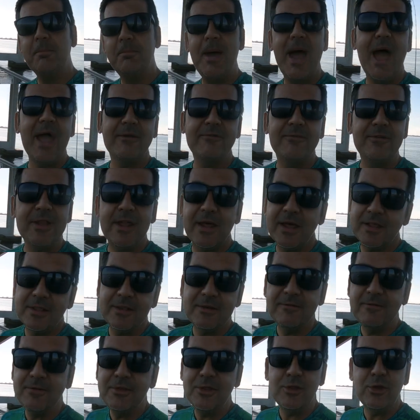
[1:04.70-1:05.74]
back with
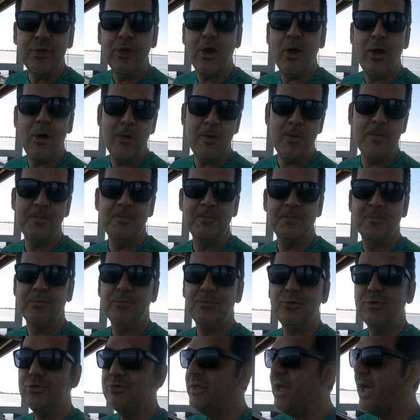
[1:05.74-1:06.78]
another video.
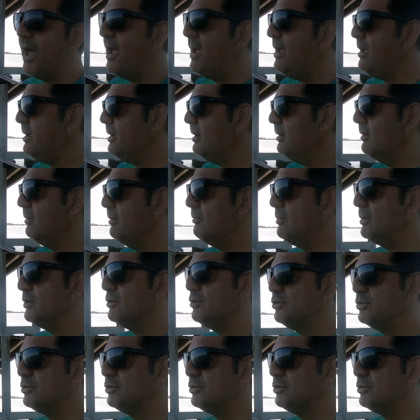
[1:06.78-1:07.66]
Today we're